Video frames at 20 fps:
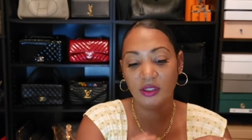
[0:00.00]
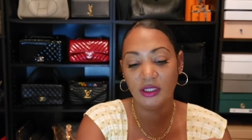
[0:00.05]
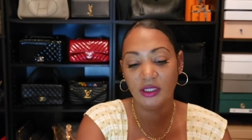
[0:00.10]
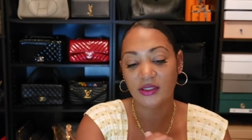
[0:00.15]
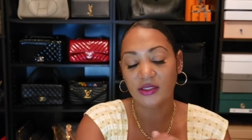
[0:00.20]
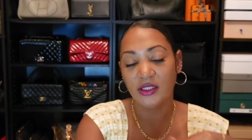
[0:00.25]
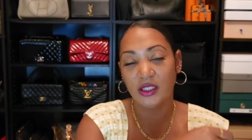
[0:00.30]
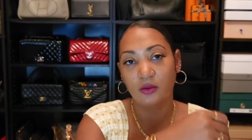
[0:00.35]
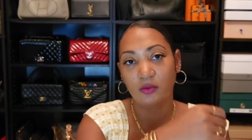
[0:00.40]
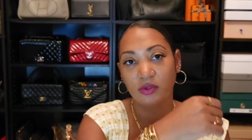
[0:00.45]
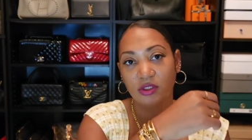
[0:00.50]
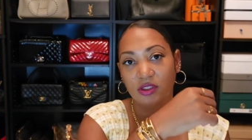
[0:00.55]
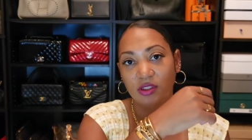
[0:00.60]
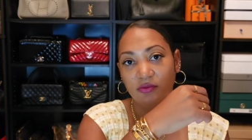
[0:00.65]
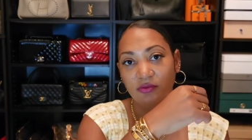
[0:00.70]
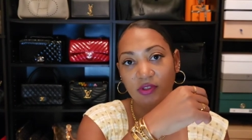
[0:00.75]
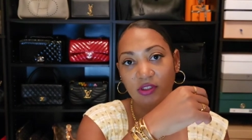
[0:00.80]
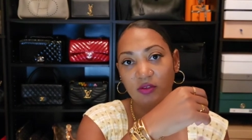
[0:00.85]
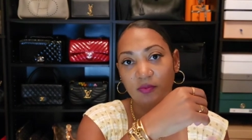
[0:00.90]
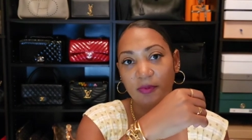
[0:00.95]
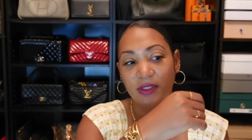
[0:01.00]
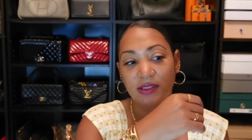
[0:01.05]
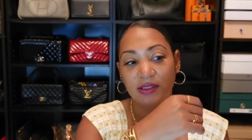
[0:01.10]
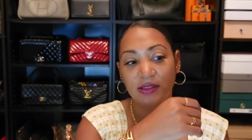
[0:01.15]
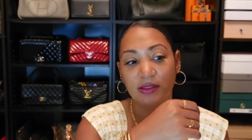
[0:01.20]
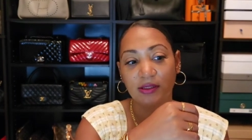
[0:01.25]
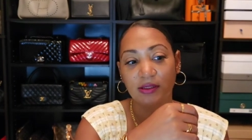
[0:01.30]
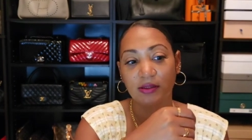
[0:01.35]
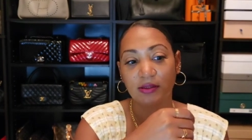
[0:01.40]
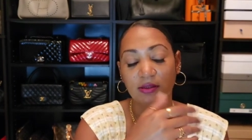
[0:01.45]
stack with the Tiffany's
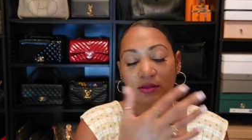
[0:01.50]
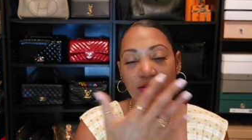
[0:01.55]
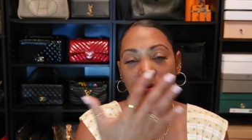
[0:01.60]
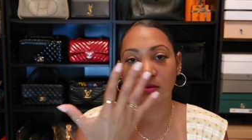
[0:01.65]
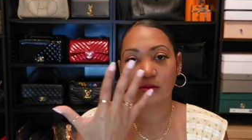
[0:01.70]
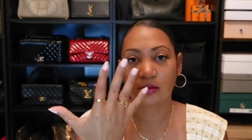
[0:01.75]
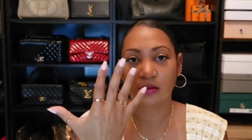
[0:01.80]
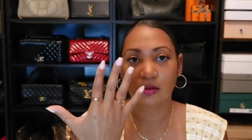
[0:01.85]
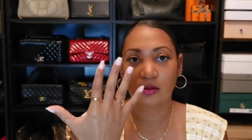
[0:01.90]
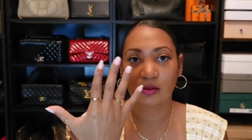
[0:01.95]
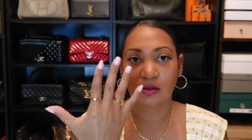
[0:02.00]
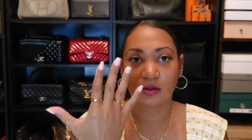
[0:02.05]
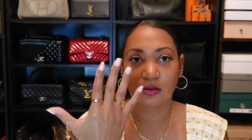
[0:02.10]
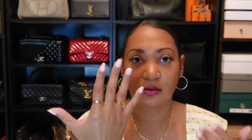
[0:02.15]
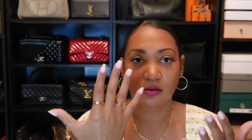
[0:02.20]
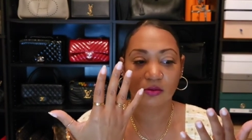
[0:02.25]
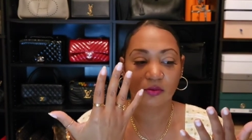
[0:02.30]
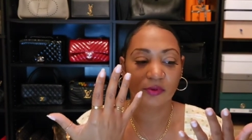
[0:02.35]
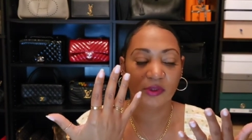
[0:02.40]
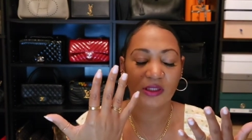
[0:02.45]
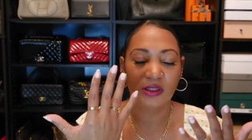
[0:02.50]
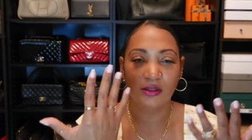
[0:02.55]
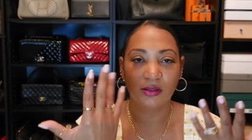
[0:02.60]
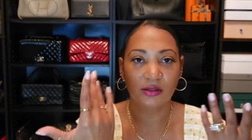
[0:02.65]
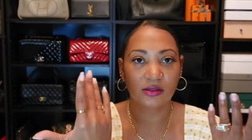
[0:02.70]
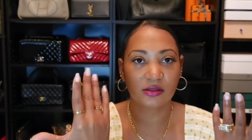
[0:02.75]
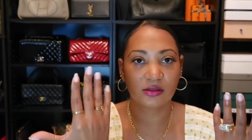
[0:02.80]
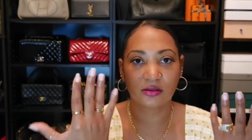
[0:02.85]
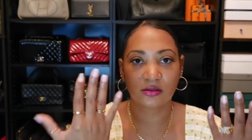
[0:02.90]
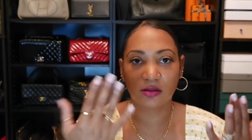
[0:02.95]
bracelet, the
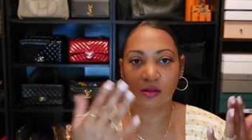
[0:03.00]
rings,